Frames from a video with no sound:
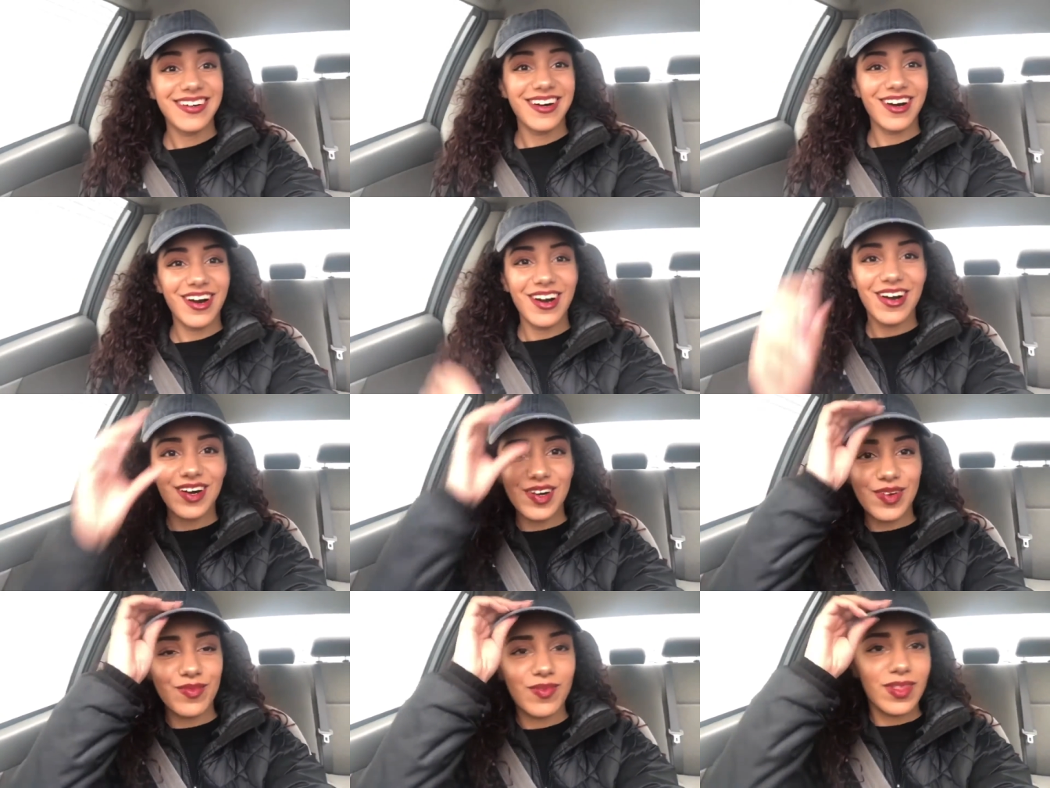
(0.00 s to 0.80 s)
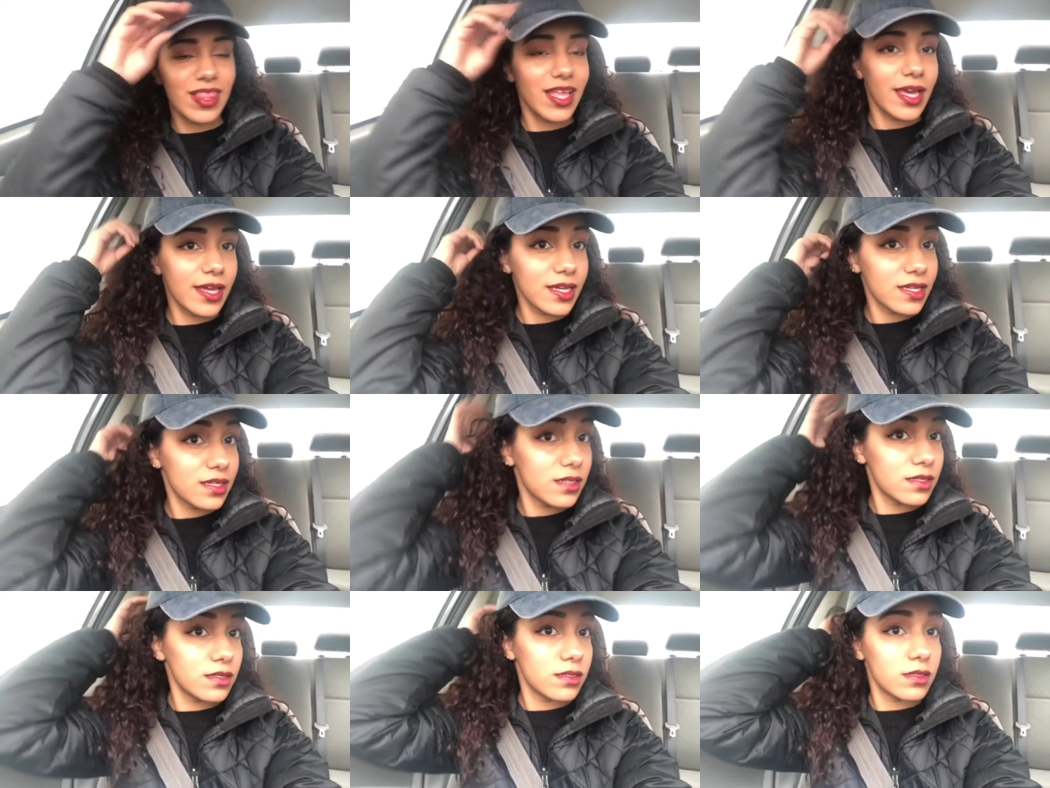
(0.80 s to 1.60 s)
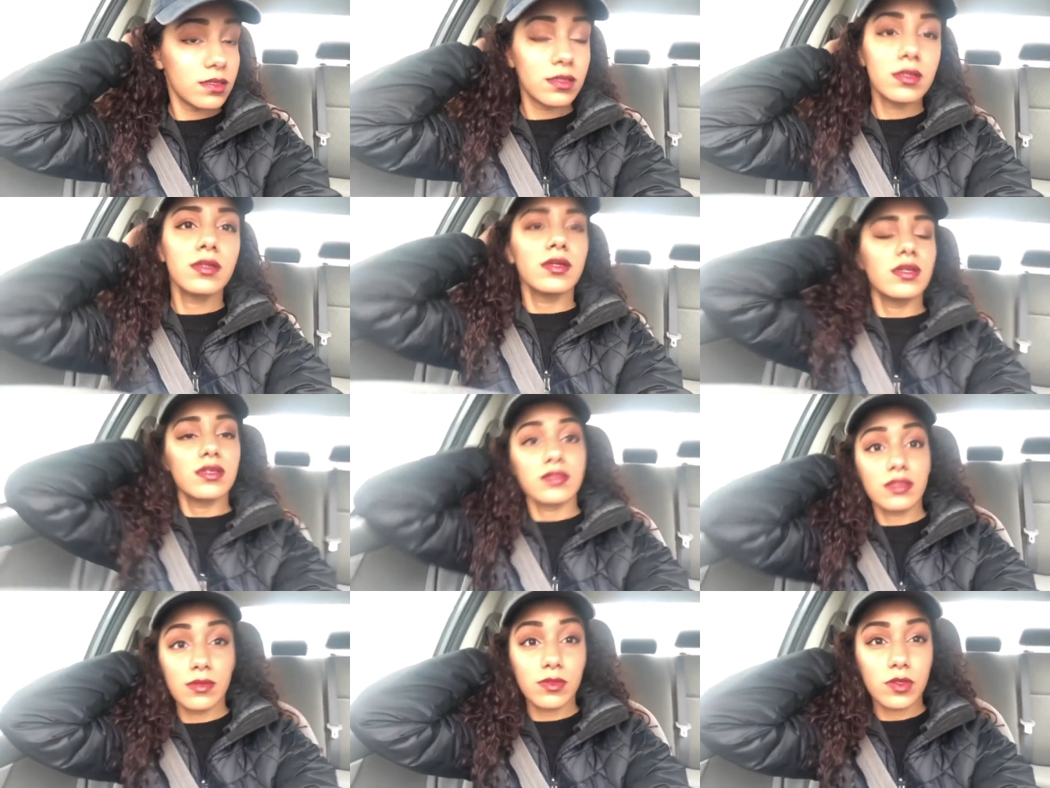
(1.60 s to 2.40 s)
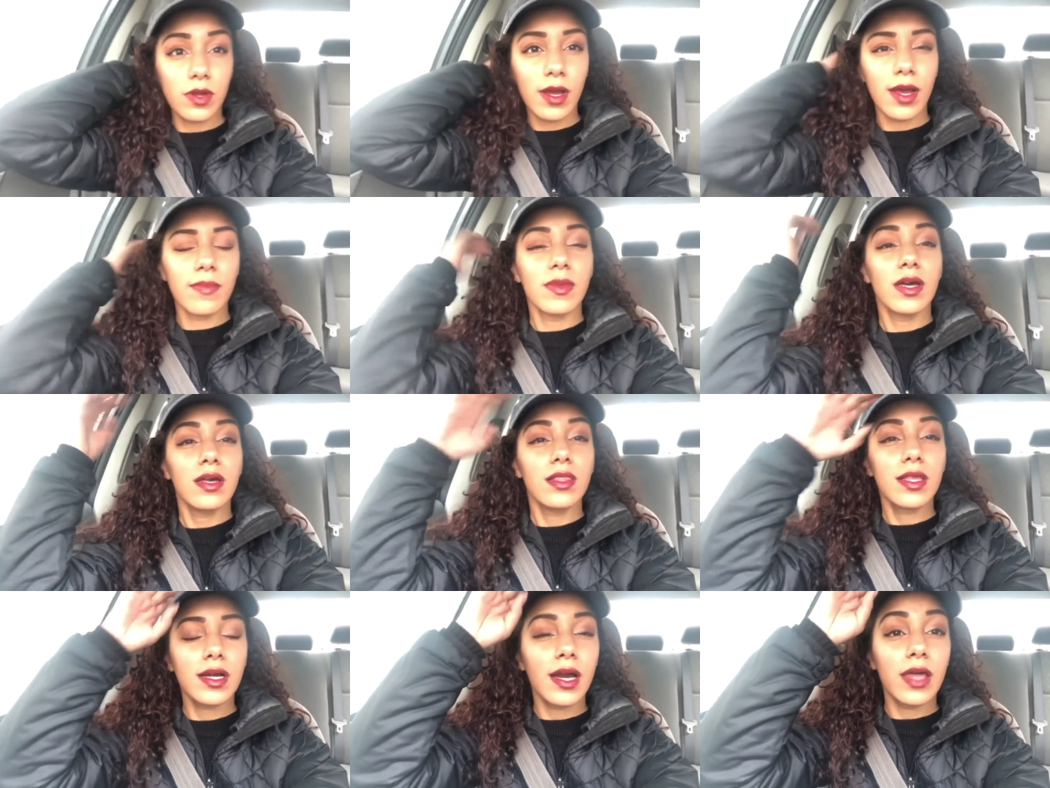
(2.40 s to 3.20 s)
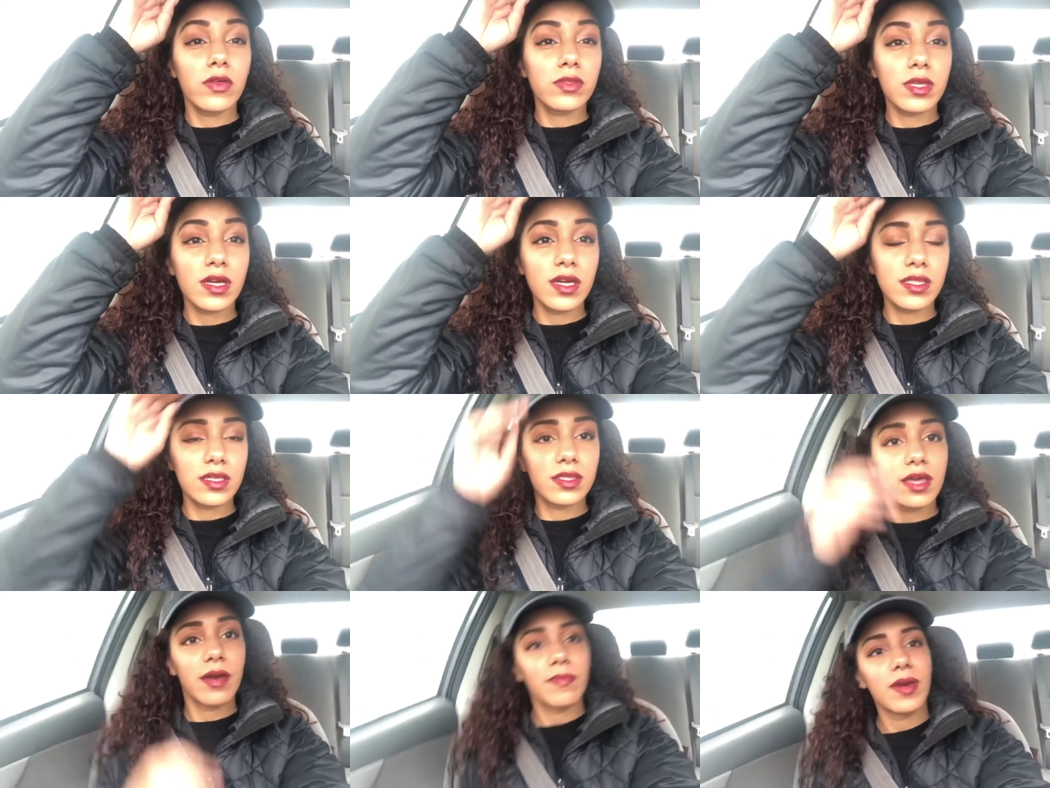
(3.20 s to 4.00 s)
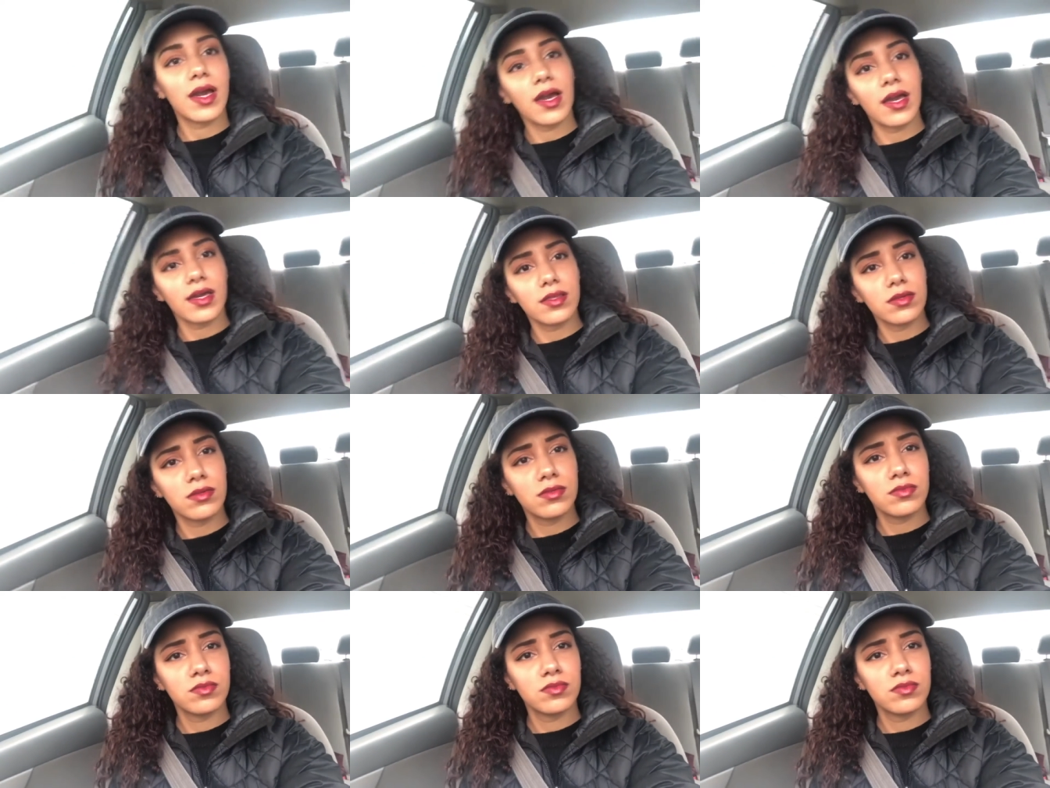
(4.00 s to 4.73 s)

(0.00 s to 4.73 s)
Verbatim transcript: Um, like, subscribe. Look, I don't think I did that bad.